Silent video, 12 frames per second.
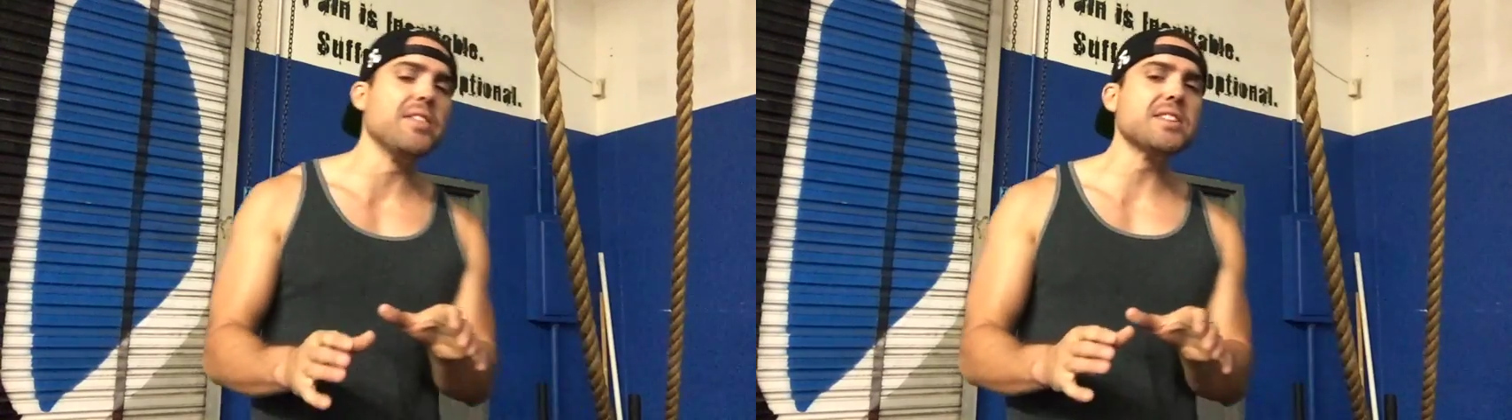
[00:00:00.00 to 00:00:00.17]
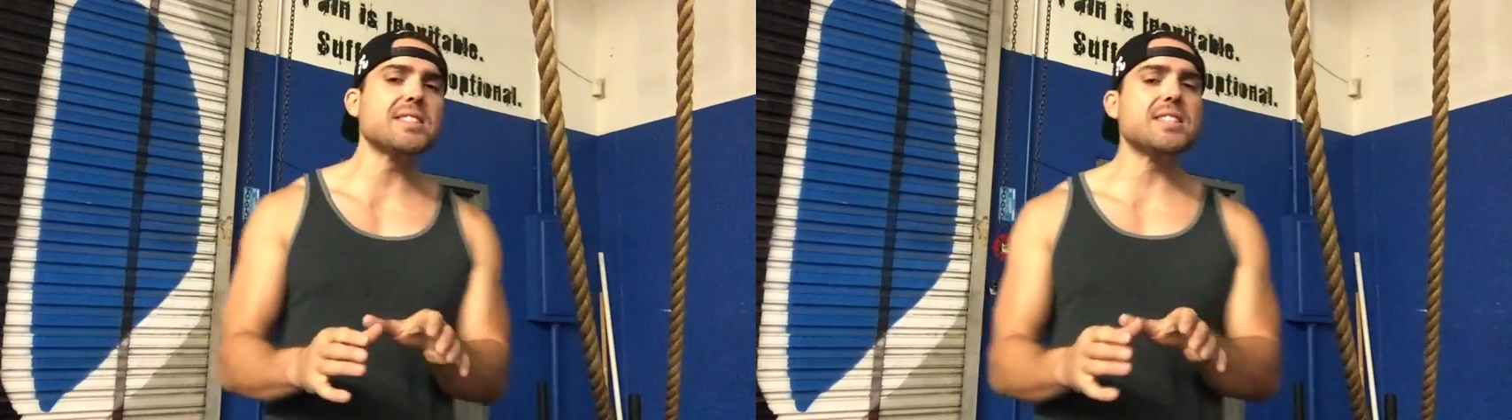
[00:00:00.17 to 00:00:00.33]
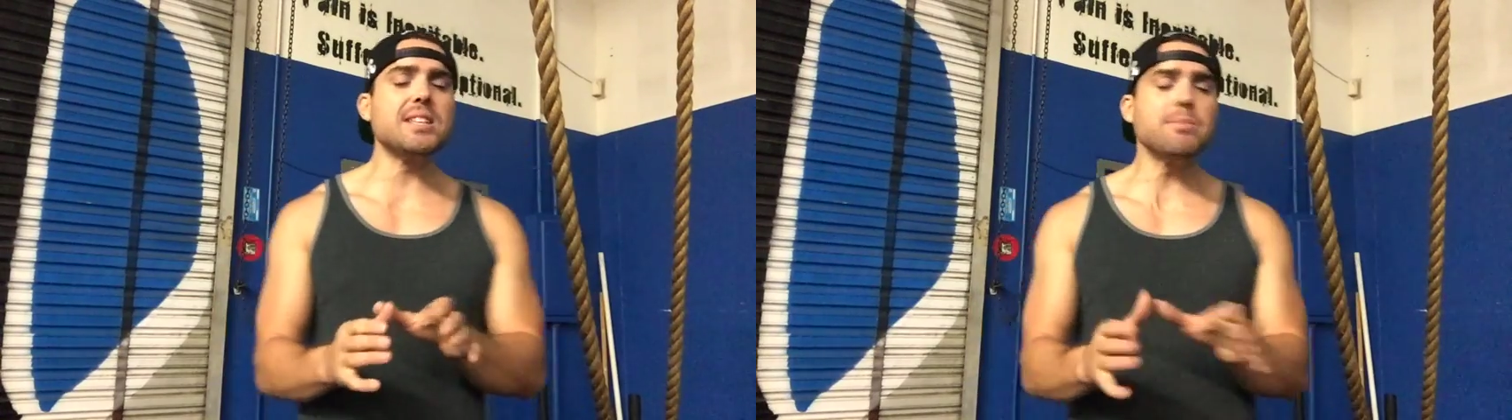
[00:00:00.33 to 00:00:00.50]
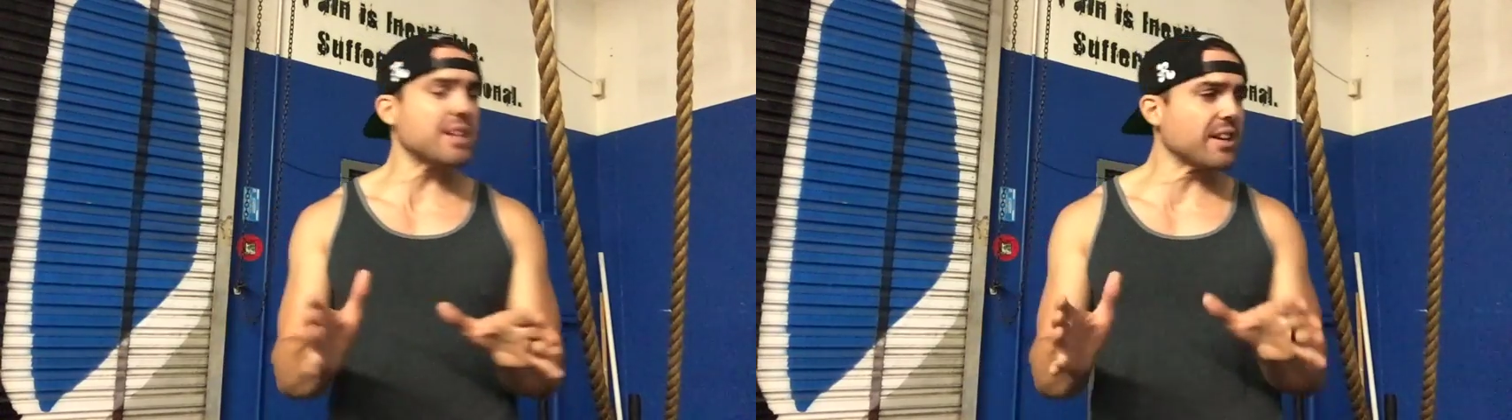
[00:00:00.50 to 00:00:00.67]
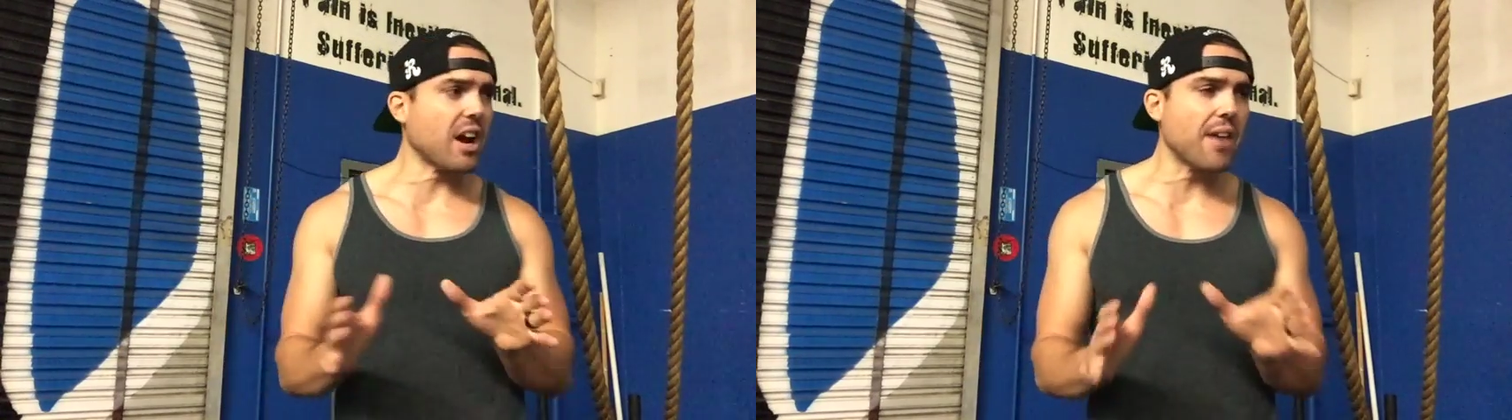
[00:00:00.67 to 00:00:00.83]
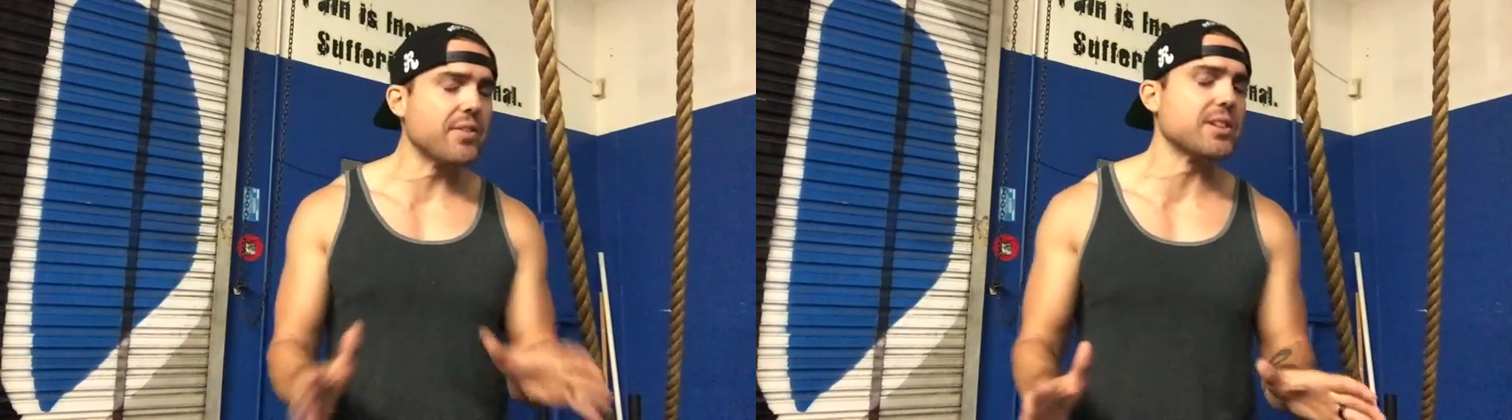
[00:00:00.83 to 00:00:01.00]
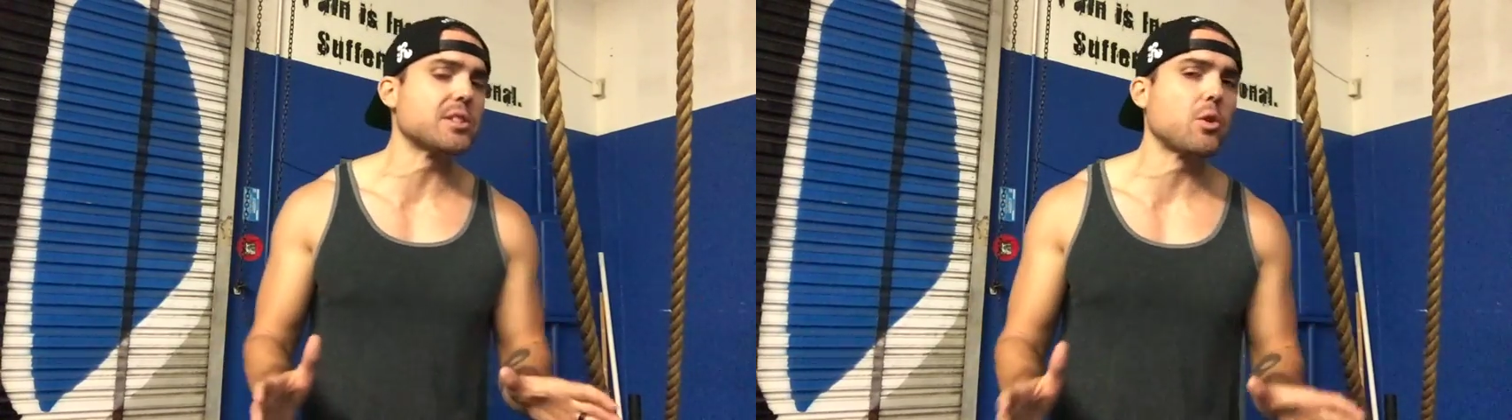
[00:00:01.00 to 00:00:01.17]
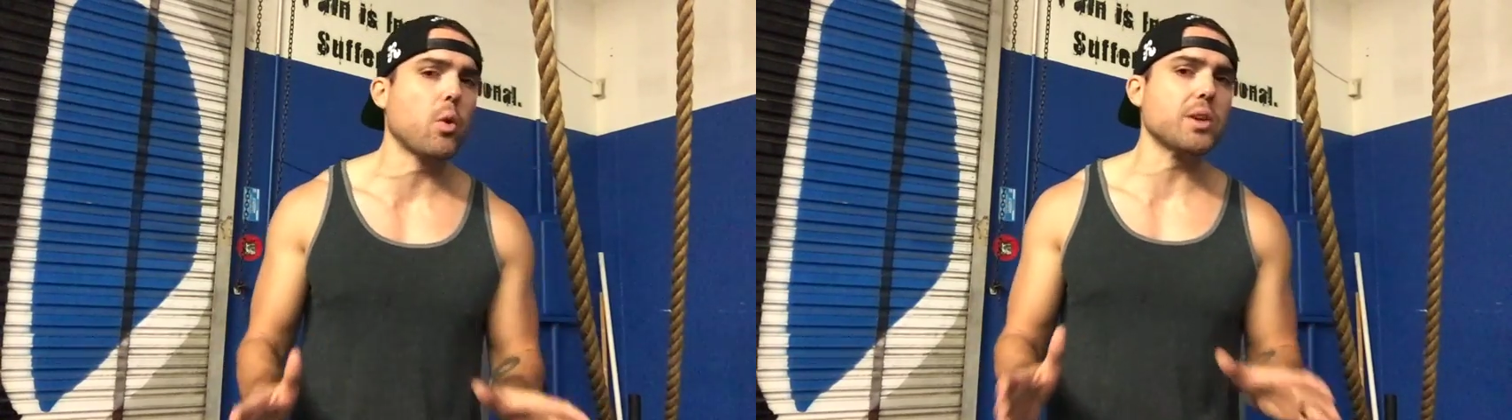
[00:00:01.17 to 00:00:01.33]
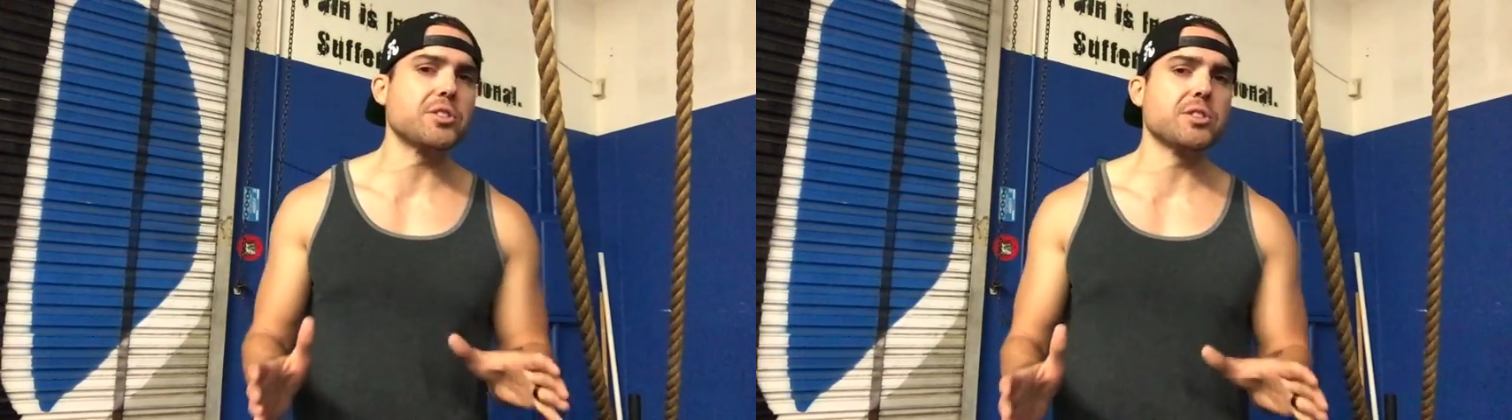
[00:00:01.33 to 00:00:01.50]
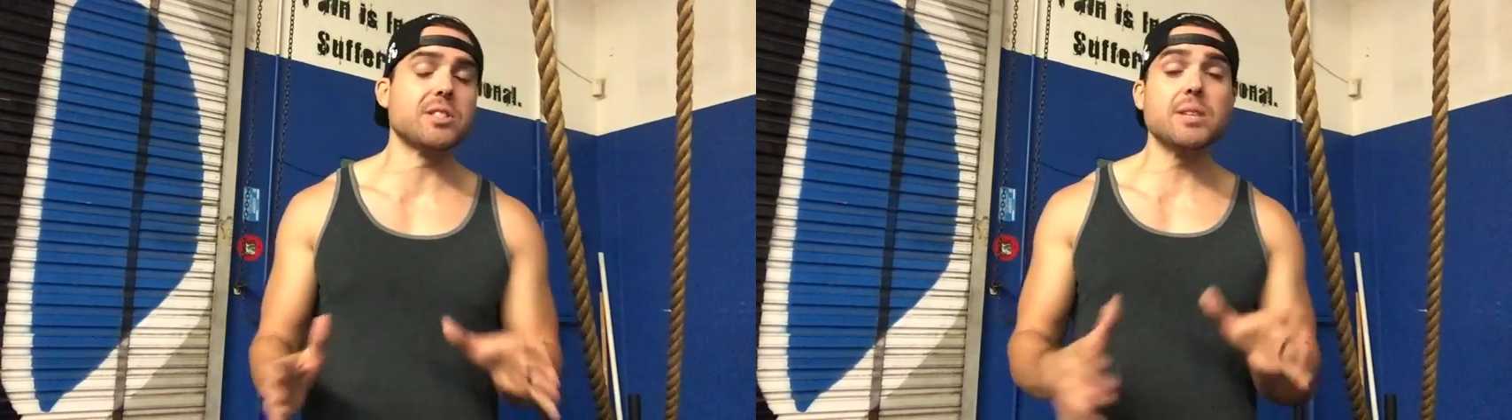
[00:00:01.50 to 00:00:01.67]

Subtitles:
and this seems like an obvious question,